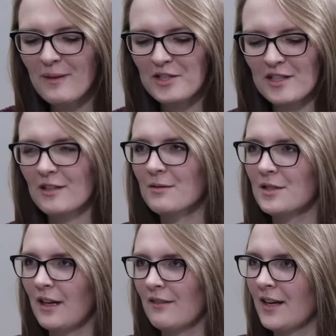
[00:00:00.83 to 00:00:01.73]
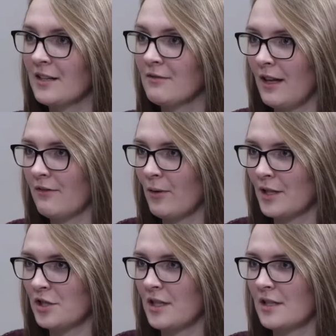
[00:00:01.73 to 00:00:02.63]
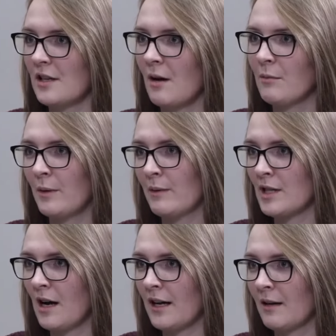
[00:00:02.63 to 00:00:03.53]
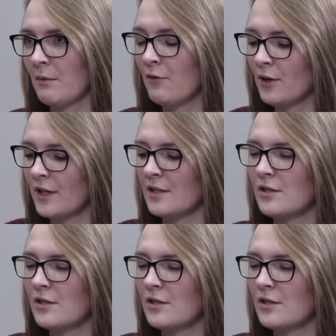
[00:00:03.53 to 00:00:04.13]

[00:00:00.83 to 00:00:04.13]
mentioned that there was a lot of end of life questions when we were talking before this.